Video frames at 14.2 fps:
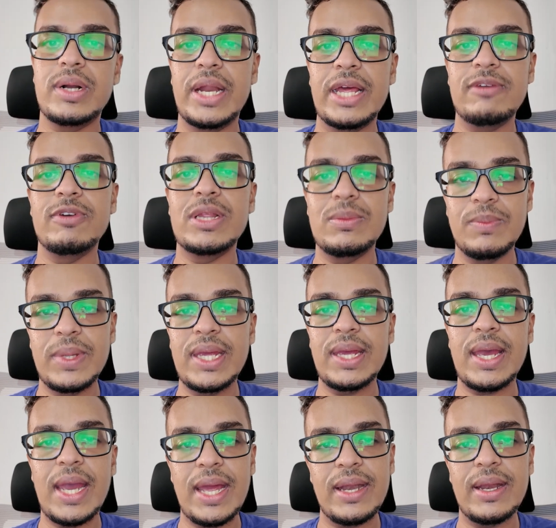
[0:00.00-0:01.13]
connect with
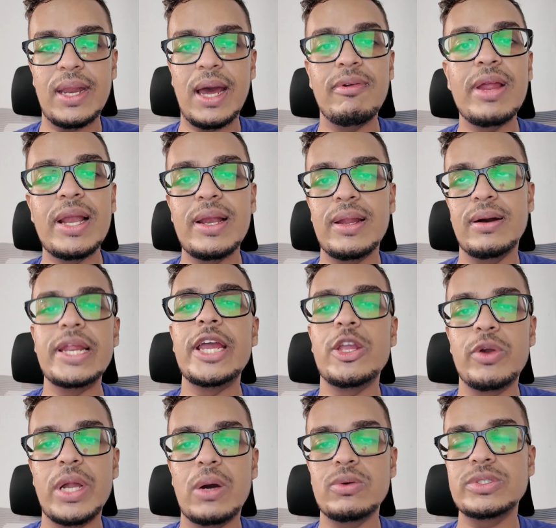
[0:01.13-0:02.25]
me and I will clear
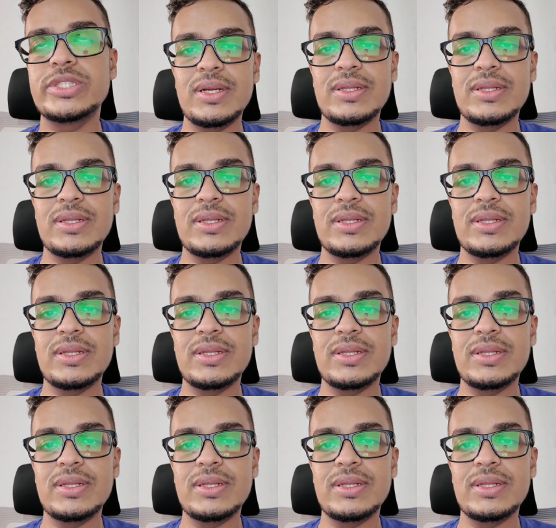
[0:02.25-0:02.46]
your doubt.